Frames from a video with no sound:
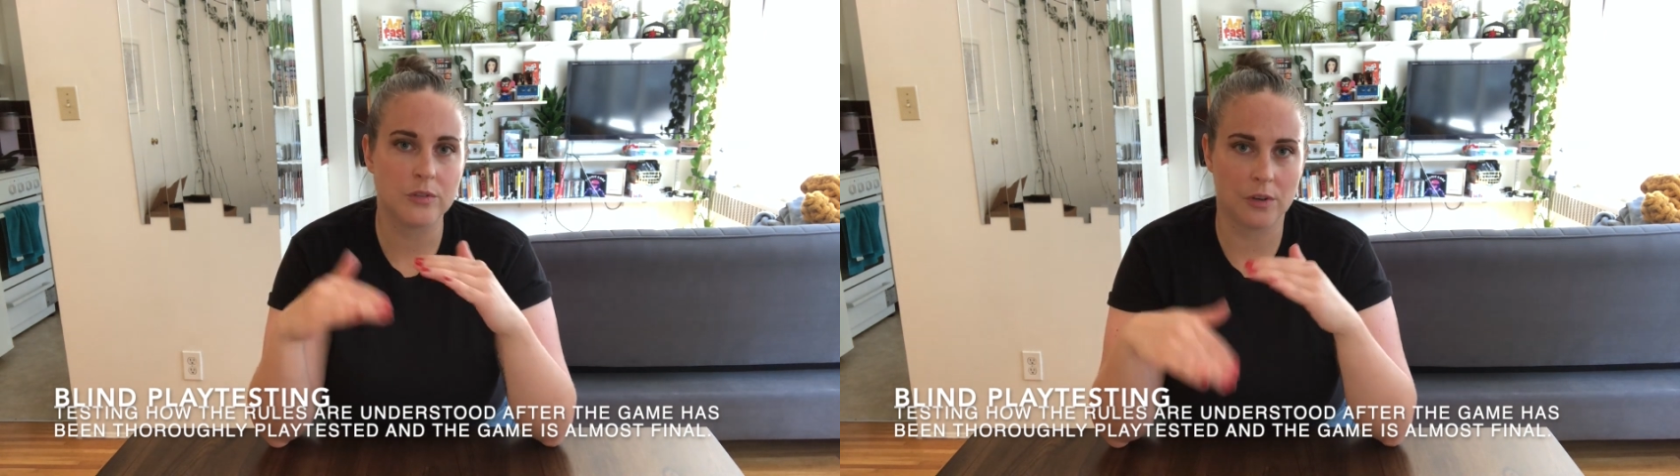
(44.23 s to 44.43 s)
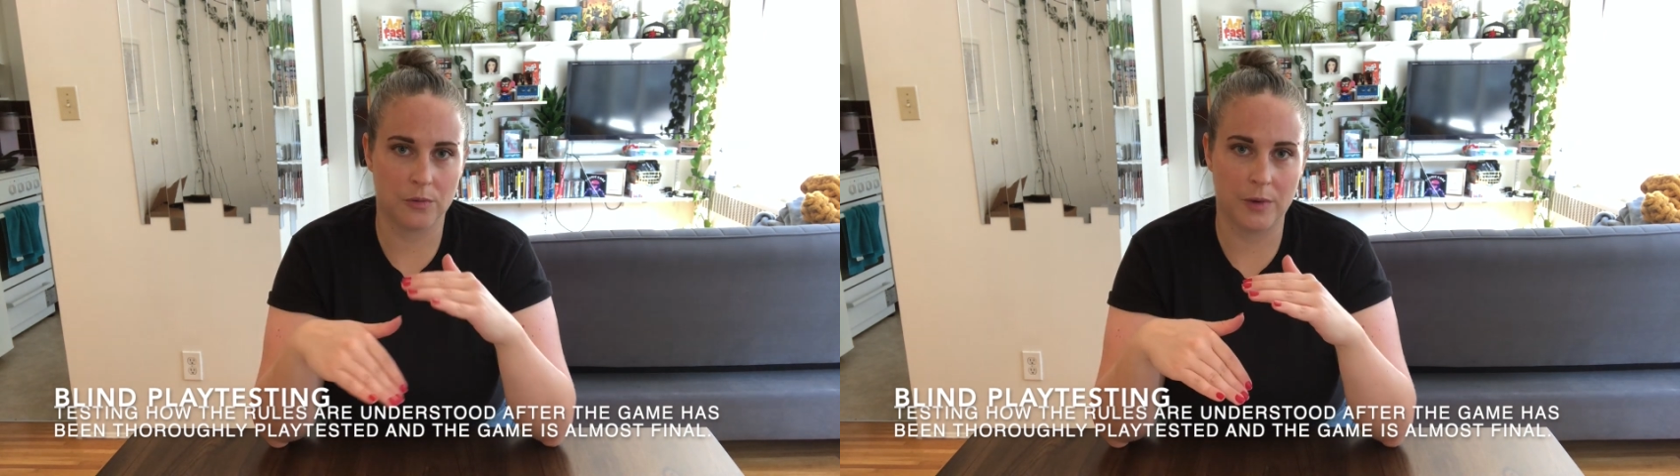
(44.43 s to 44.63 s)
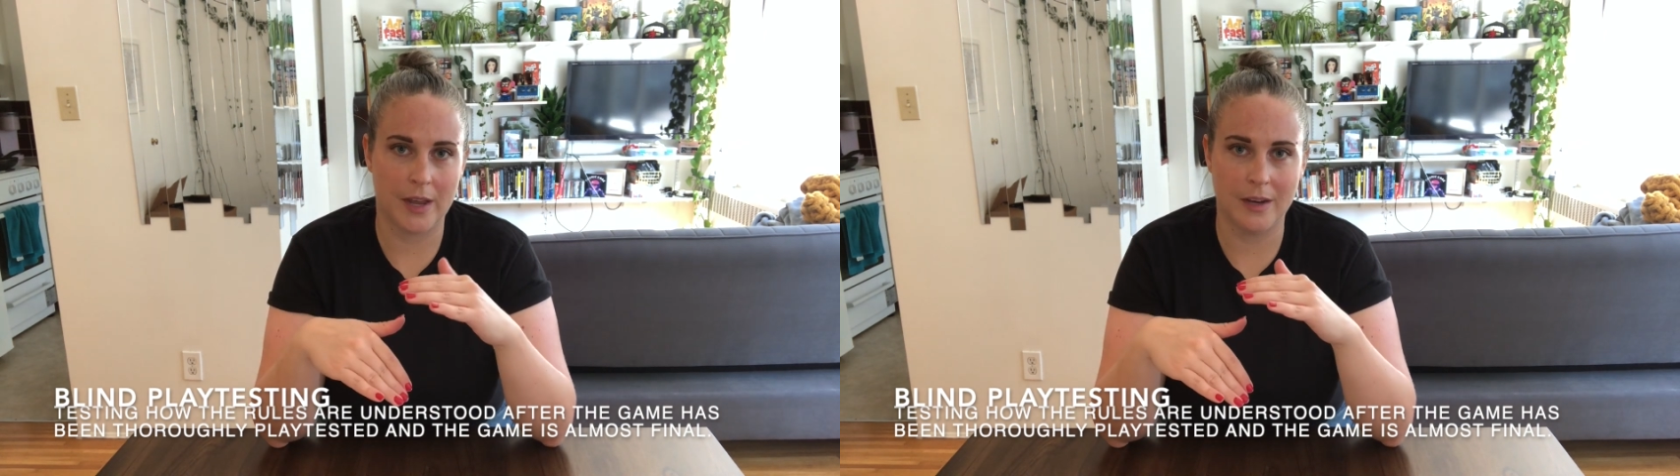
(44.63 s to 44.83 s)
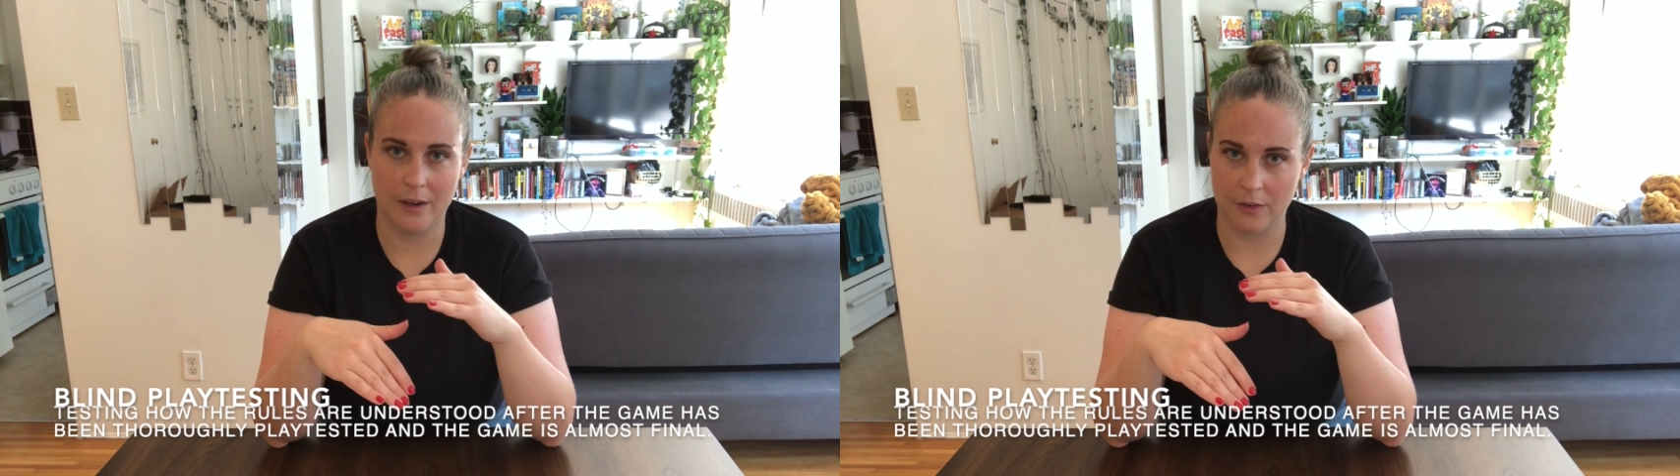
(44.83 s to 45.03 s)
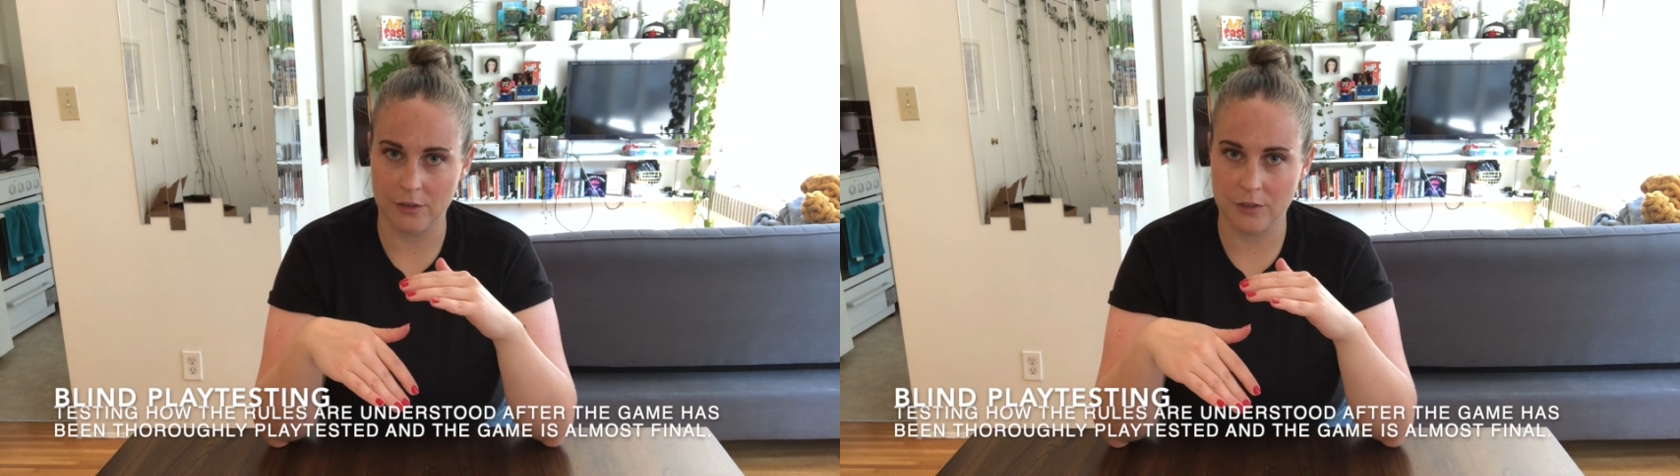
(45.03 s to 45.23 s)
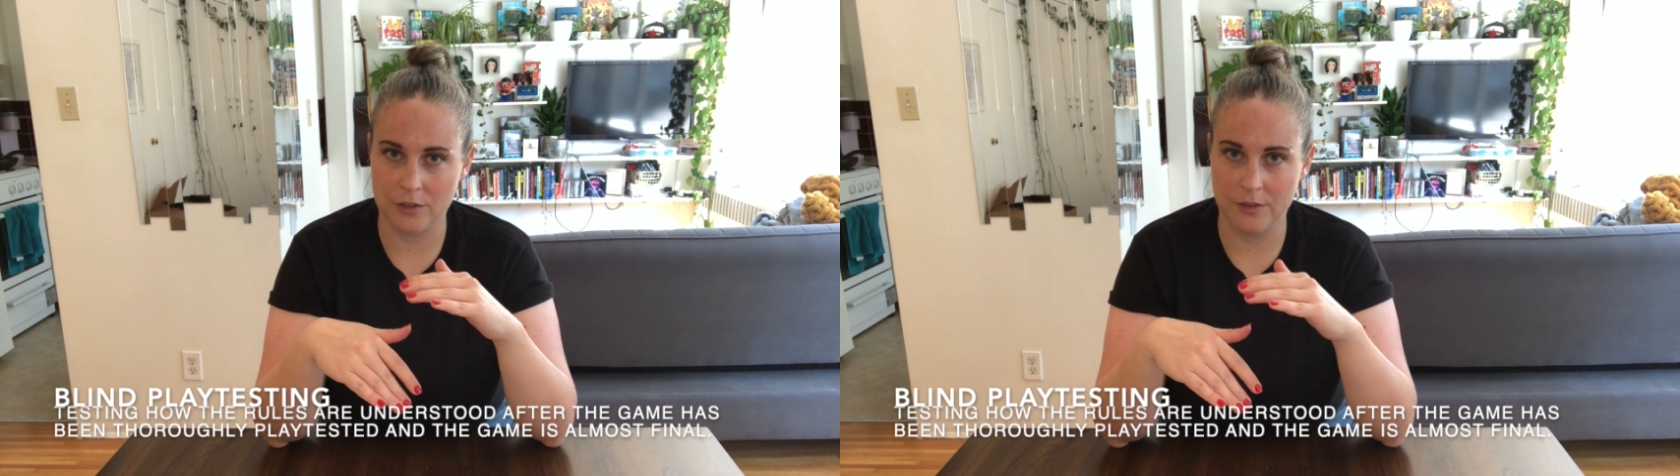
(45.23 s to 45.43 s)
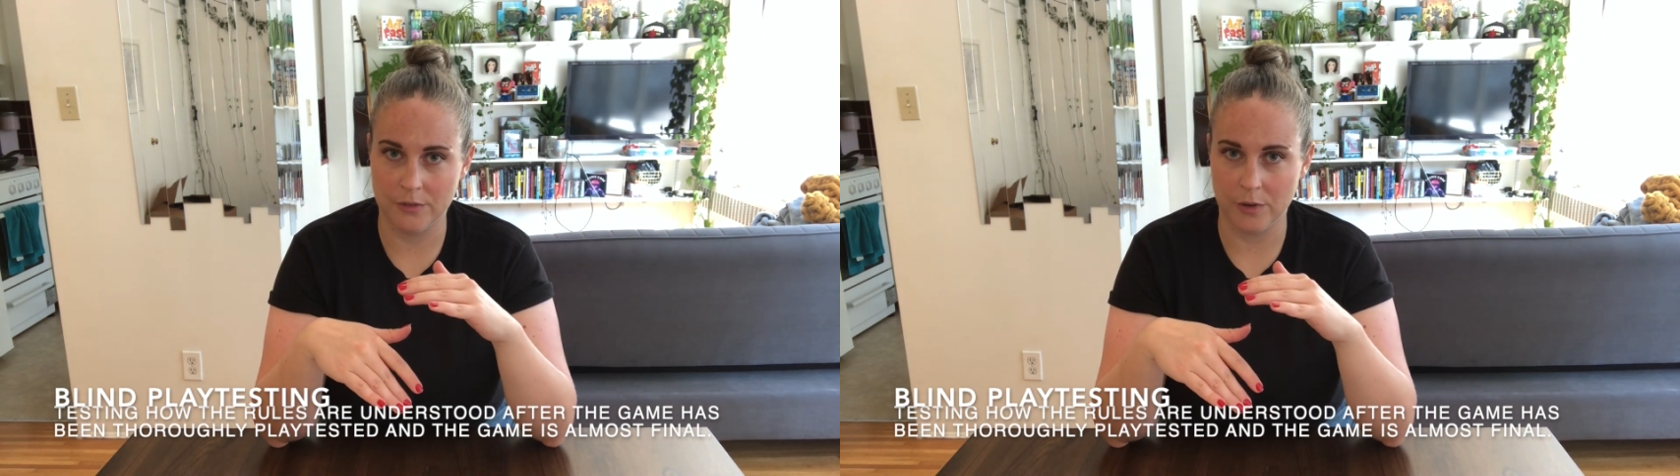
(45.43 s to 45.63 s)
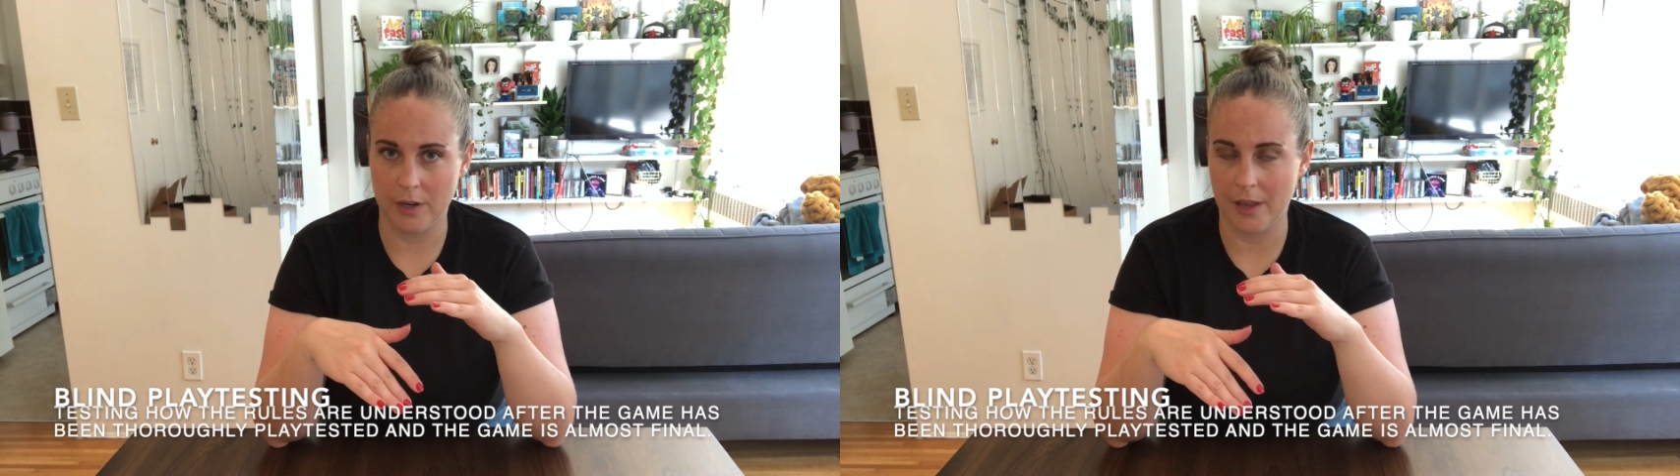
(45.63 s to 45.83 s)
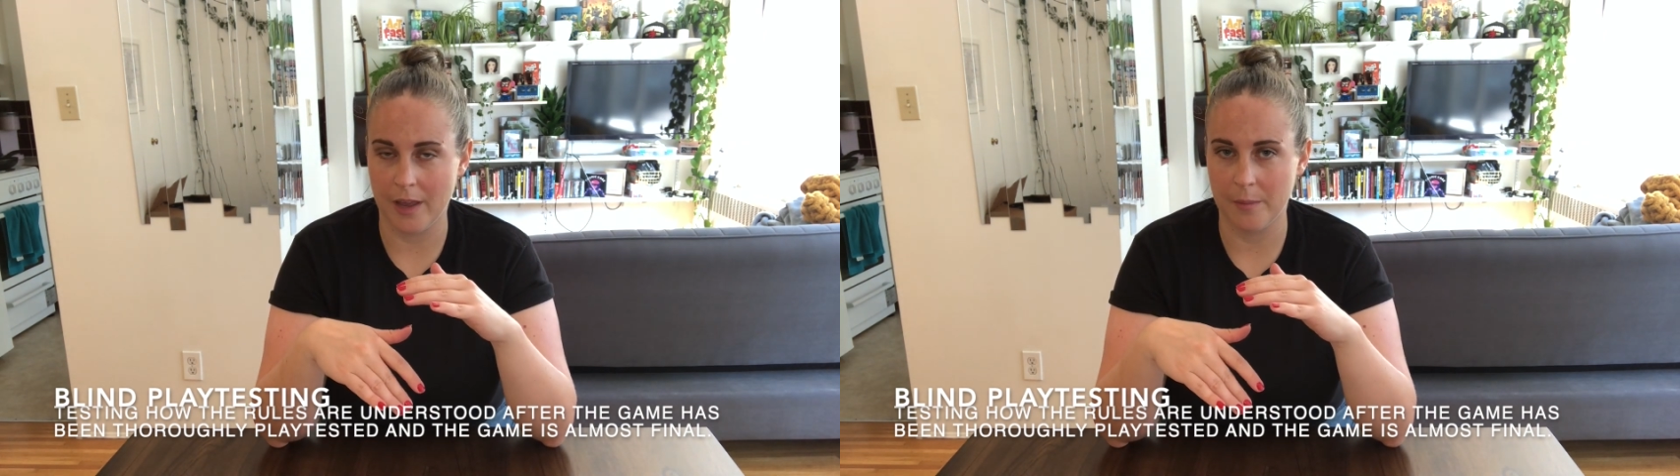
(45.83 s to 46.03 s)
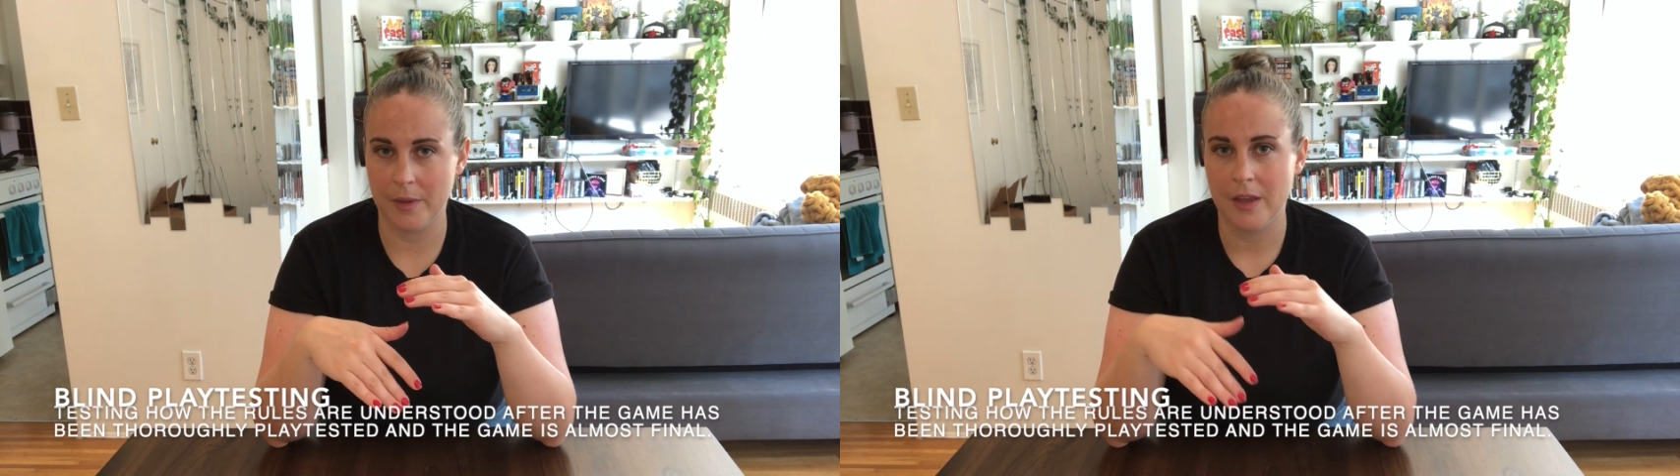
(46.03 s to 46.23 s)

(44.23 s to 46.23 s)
are read and understood for a game.